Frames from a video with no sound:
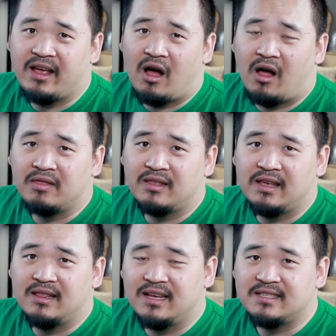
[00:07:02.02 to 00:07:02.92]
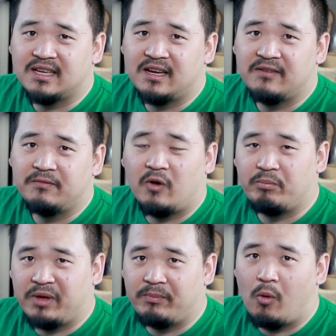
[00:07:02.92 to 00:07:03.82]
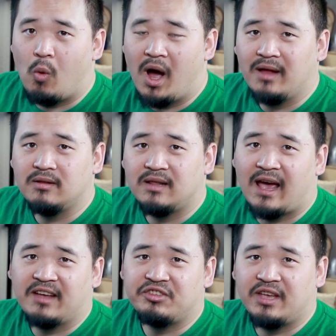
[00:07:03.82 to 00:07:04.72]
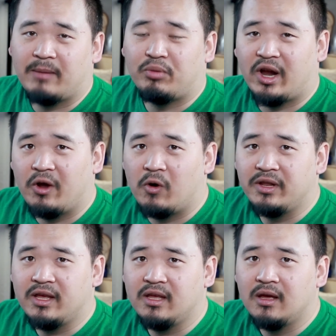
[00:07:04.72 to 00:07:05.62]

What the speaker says: on the list of what people want, that actually get priority.